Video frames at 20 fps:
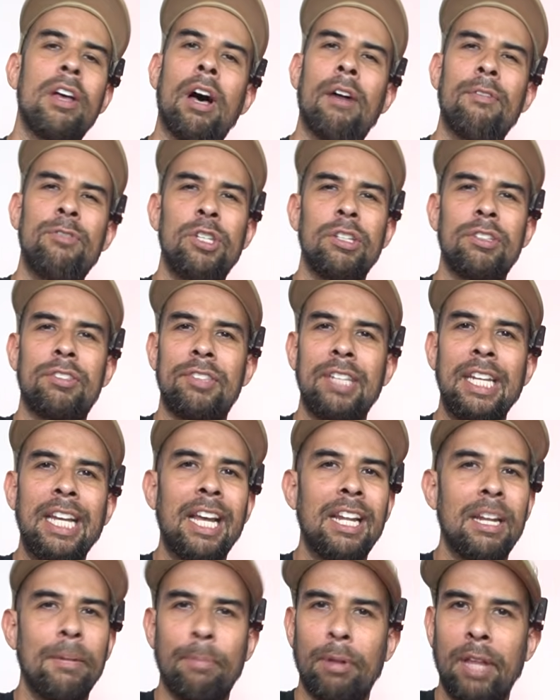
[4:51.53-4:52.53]
of just
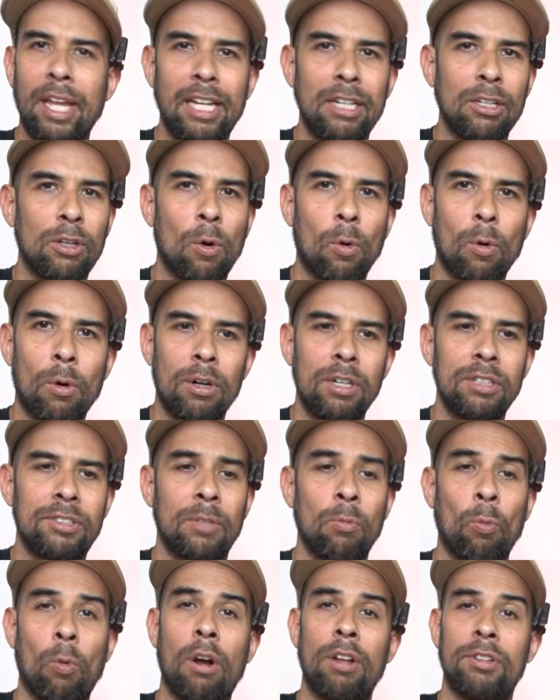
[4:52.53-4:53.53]
singing and playing chords
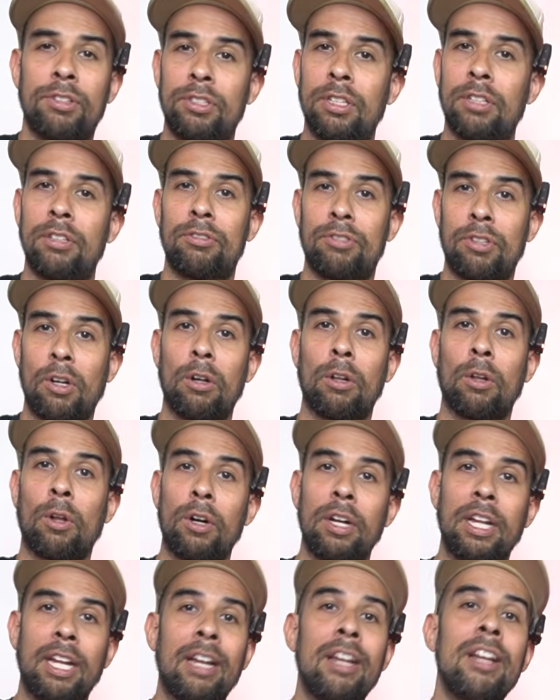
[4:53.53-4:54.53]
and wants to start
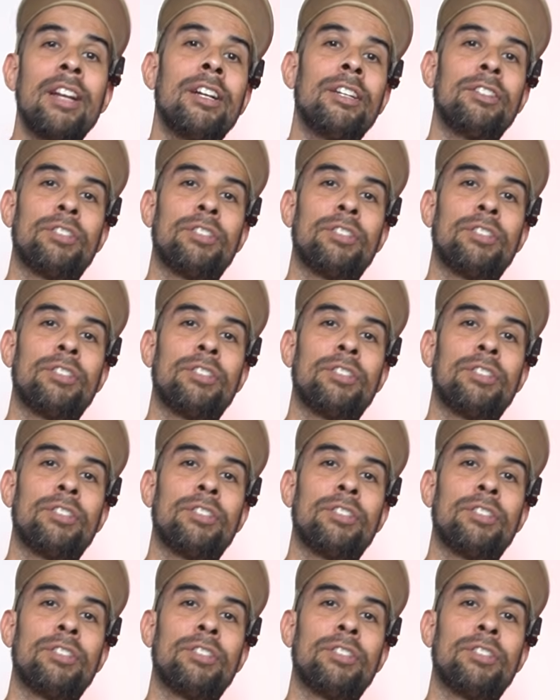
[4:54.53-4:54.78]
learning